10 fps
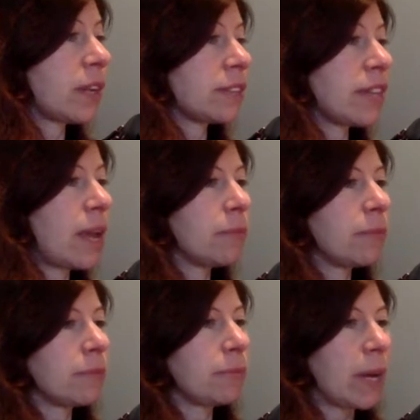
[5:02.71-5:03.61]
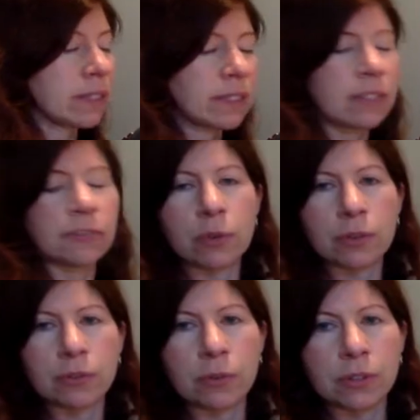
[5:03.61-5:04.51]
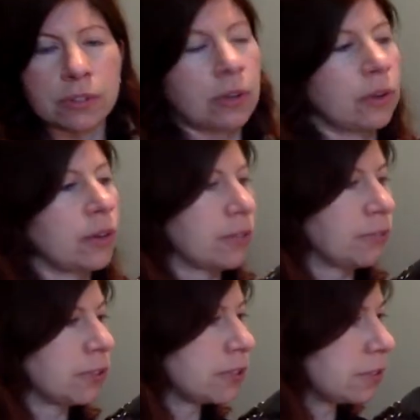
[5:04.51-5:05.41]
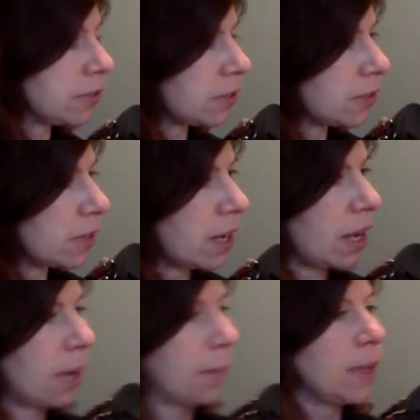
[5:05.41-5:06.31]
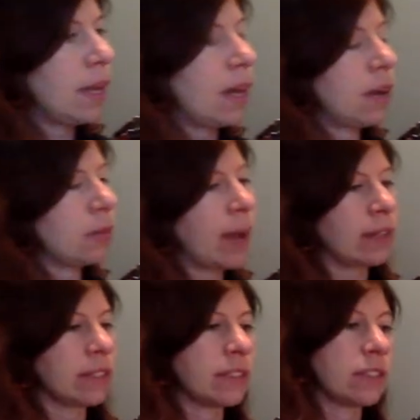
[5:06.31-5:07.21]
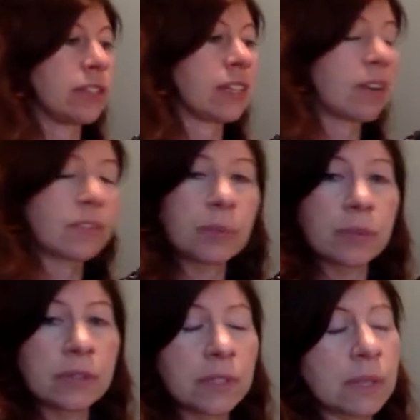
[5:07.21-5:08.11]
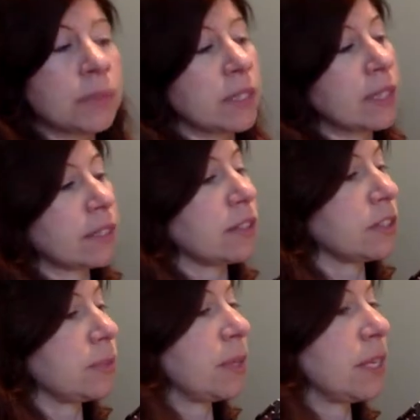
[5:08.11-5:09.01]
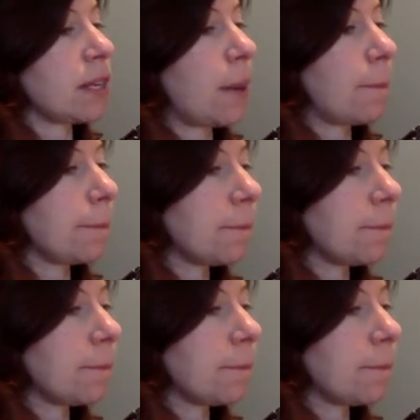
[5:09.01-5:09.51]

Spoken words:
cut time, practice it in 4/4 slow at first for a while until you get comfortable with the rhythms, and then start speeding it up.